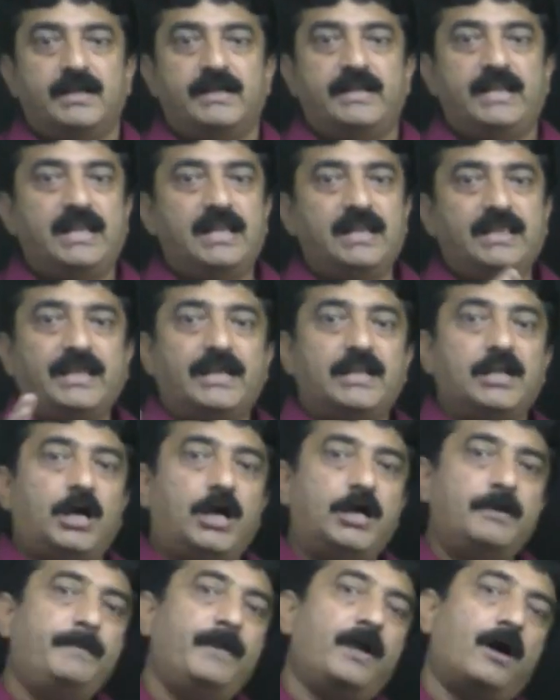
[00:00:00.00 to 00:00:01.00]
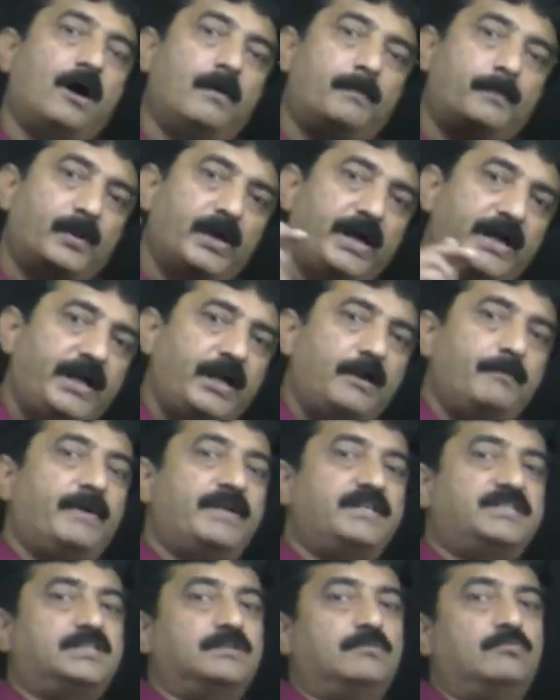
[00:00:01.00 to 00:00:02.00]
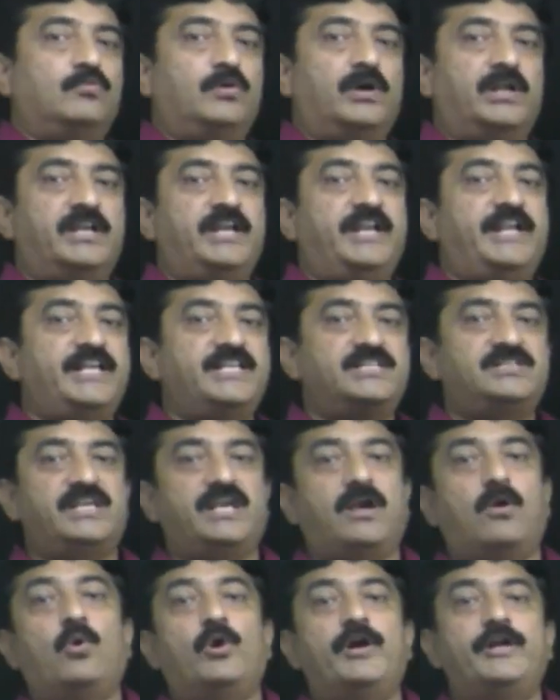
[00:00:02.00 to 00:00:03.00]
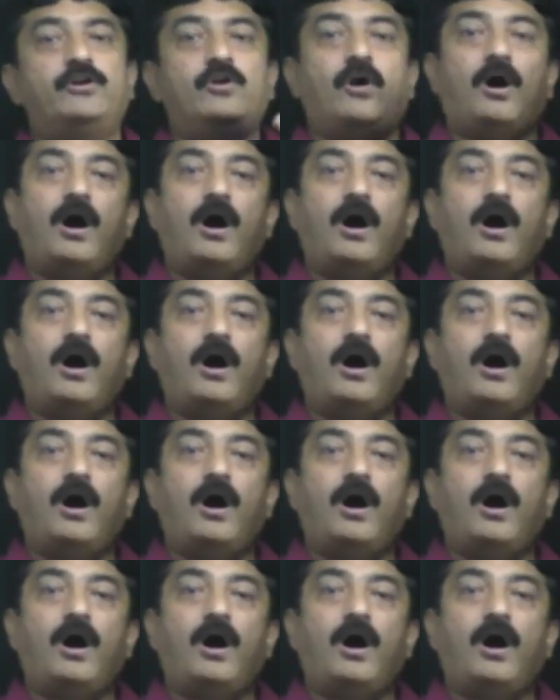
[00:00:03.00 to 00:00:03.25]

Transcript: Del cannot be operated by someone. It is going to